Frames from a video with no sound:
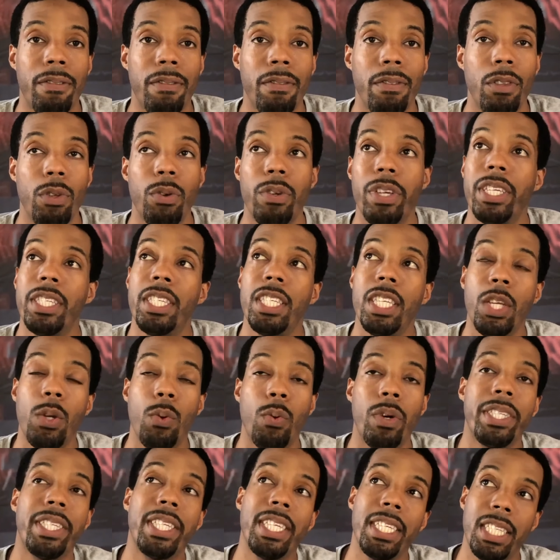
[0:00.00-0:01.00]
You can see
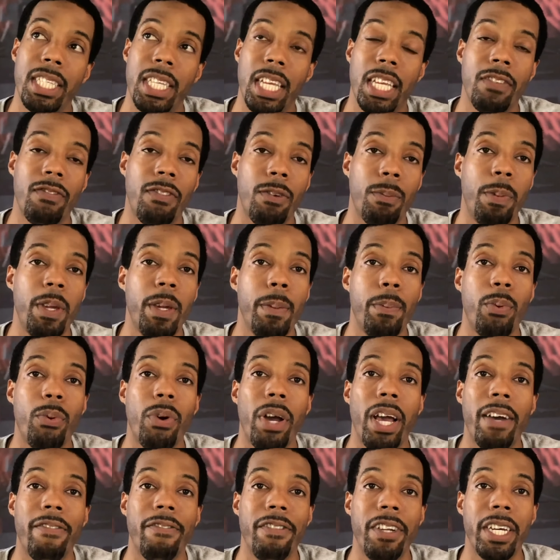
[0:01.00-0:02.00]
what successful people
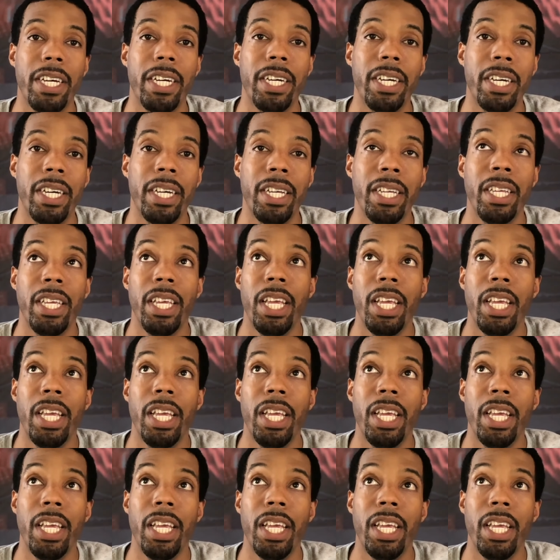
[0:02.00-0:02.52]
have done,